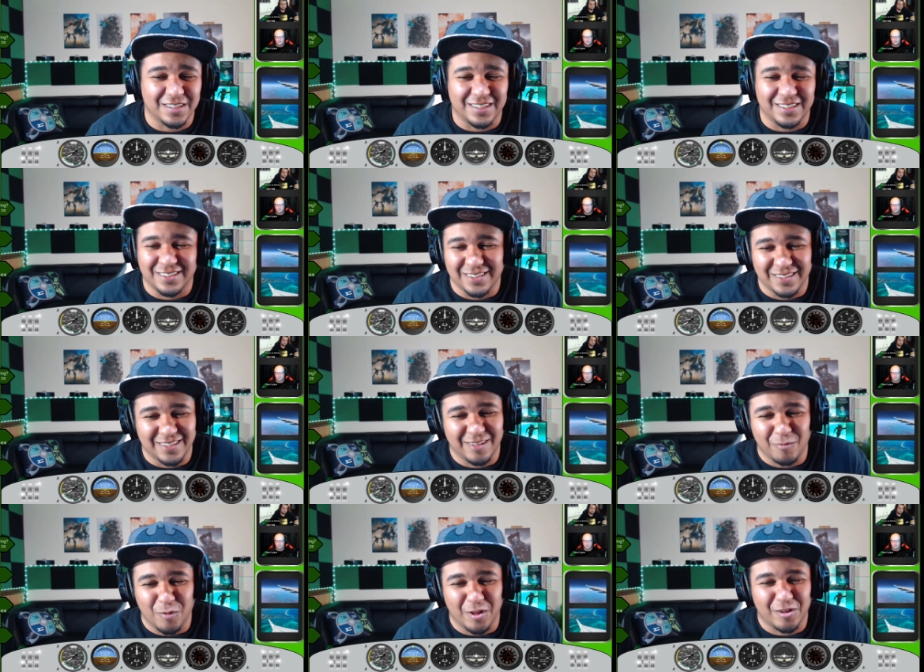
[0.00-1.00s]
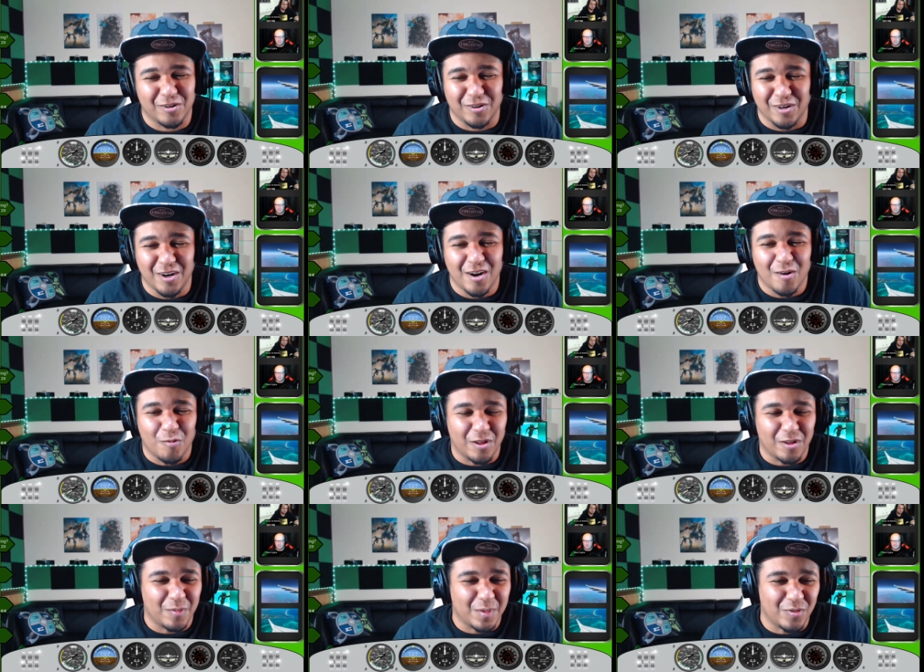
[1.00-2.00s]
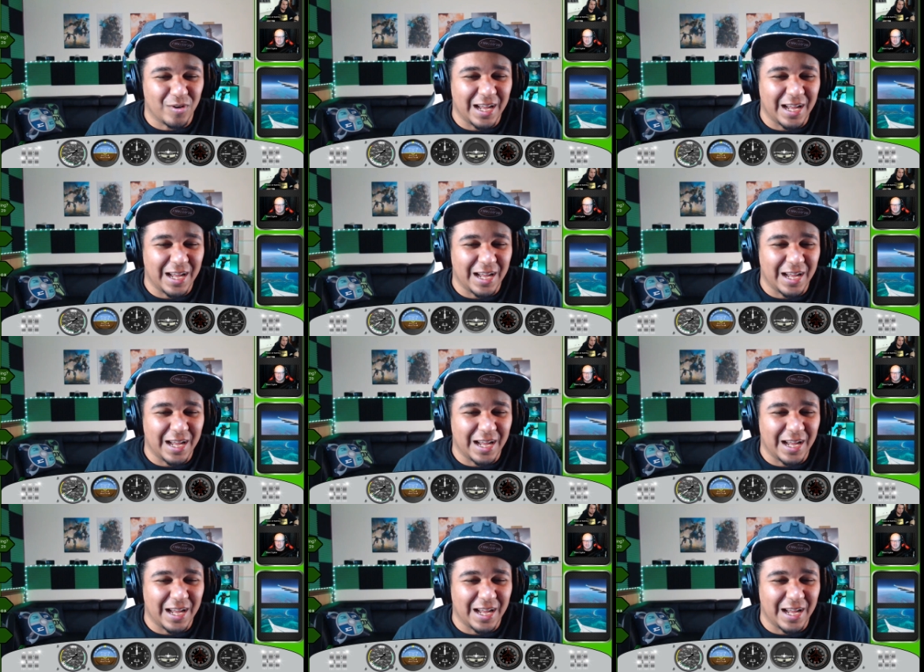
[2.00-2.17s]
But the deal, I think, is close, and